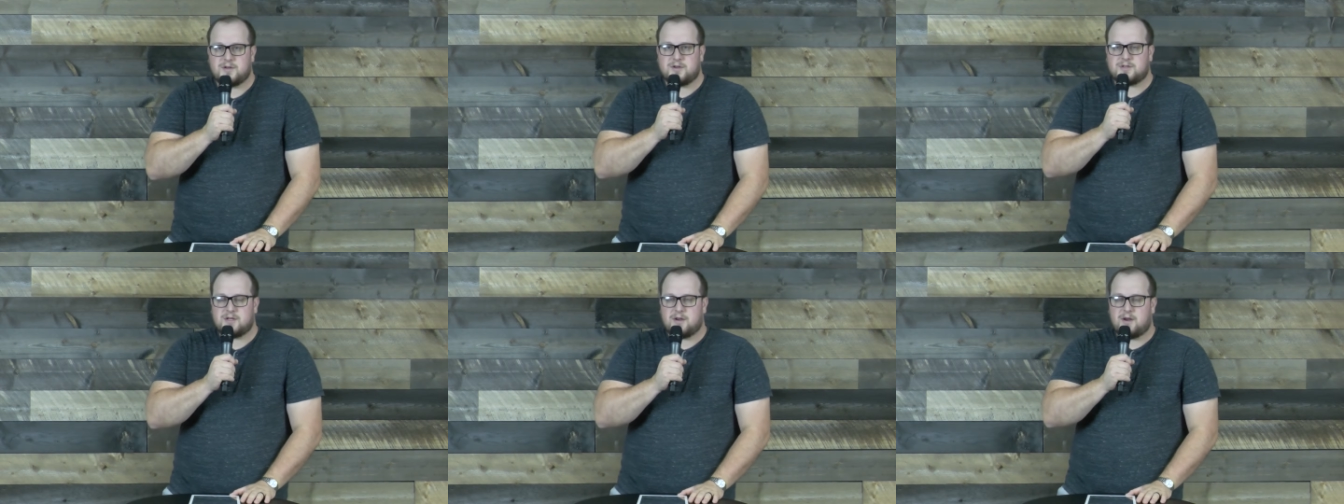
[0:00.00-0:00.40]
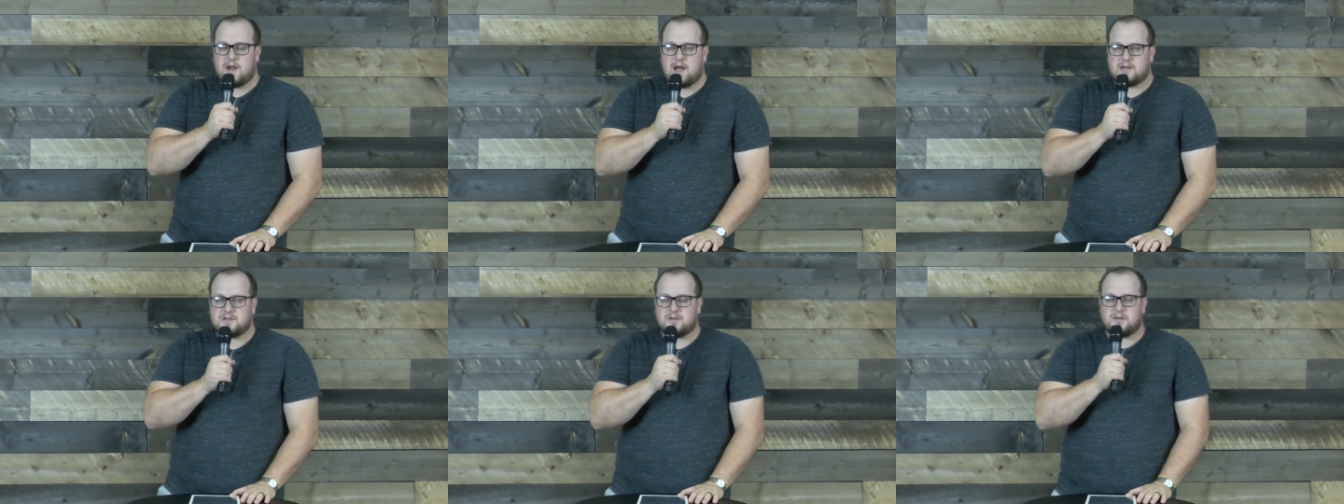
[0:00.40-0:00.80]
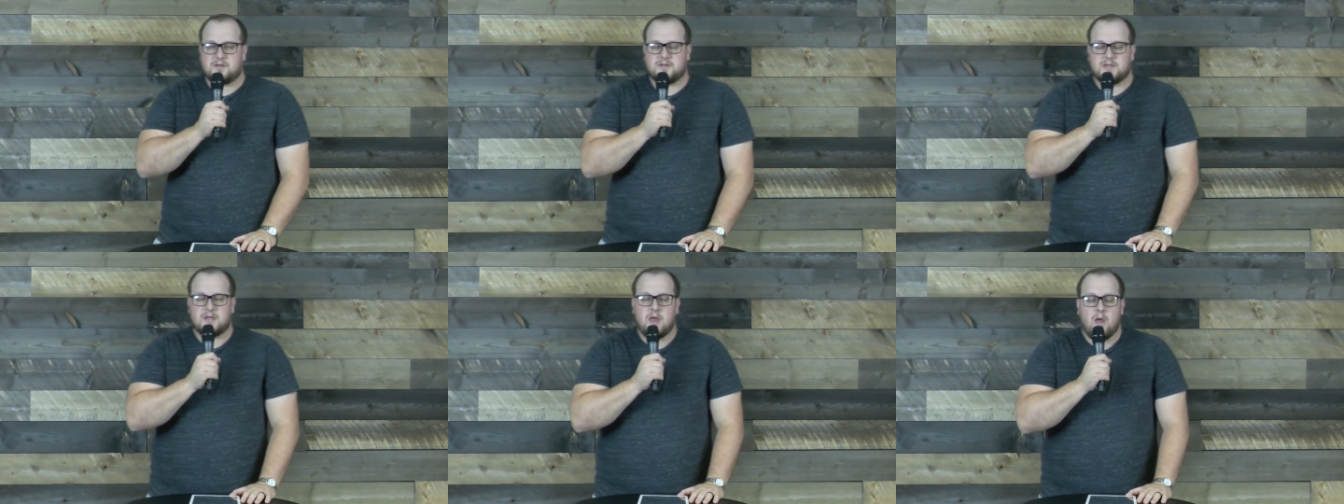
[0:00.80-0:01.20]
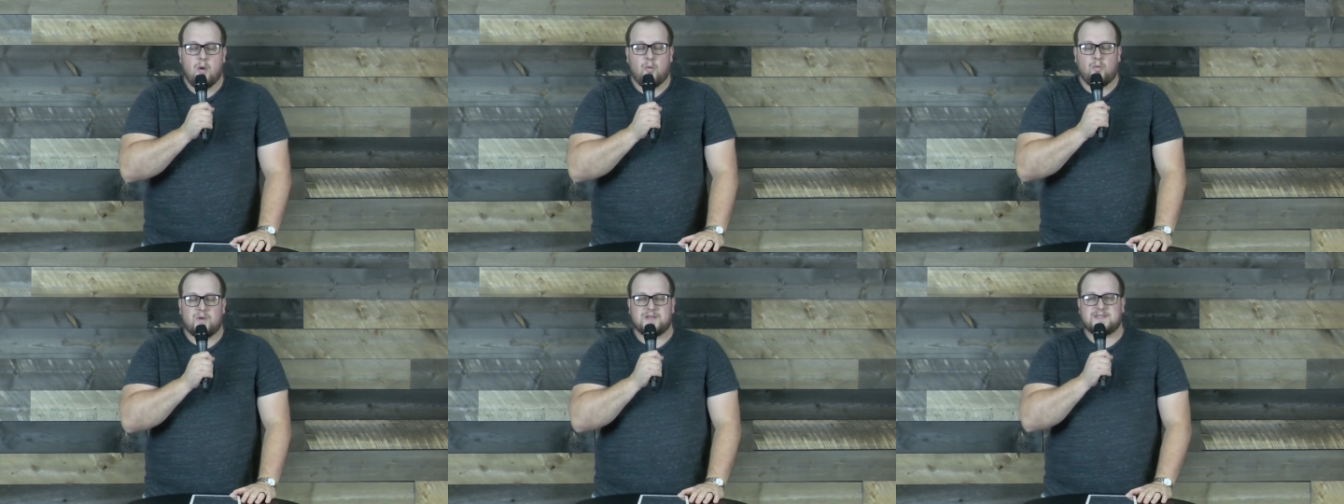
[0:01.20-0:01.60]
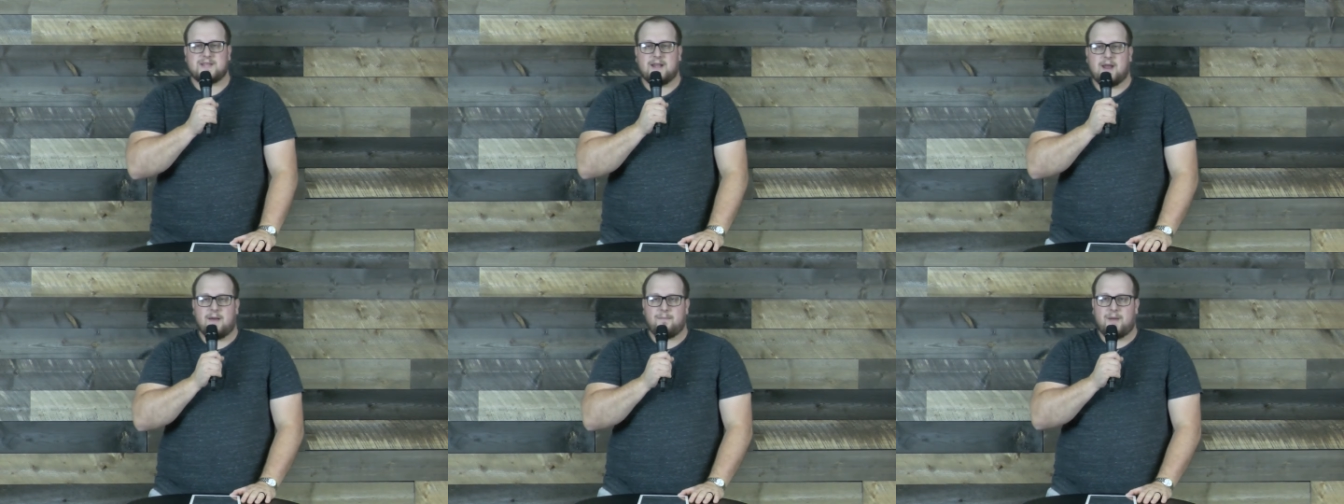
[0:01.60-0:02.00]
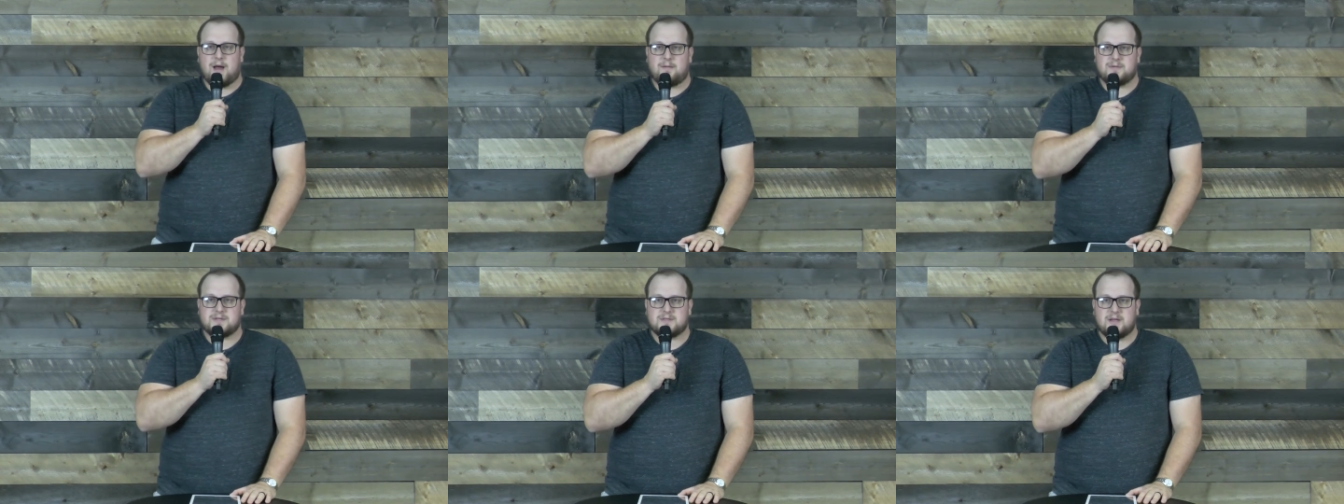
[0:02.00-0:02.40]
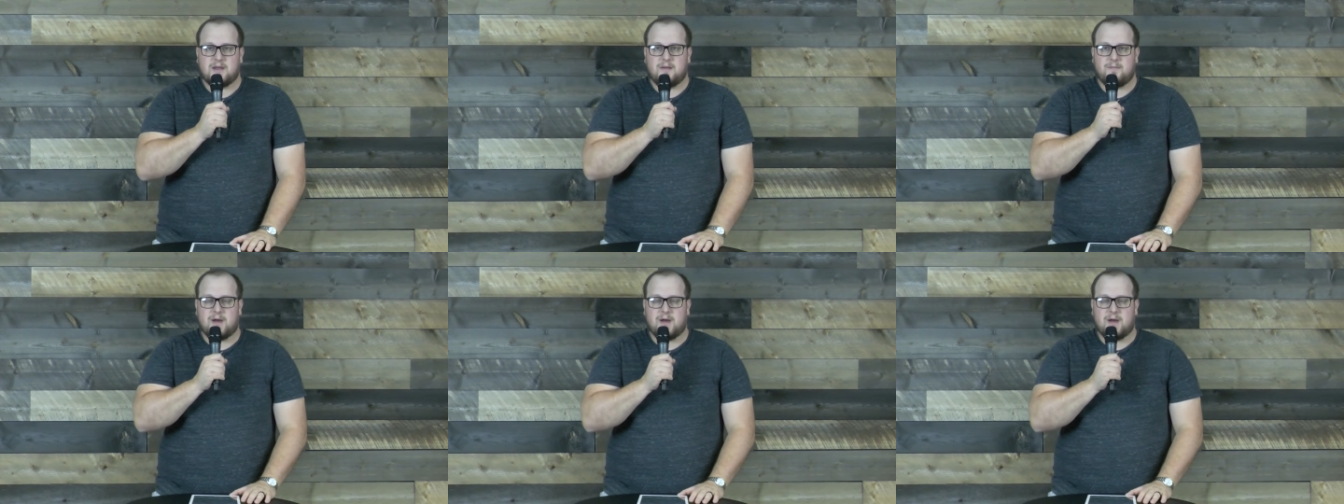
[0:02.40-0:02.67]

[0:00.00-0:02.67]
Church International's Wednesday night Bible study.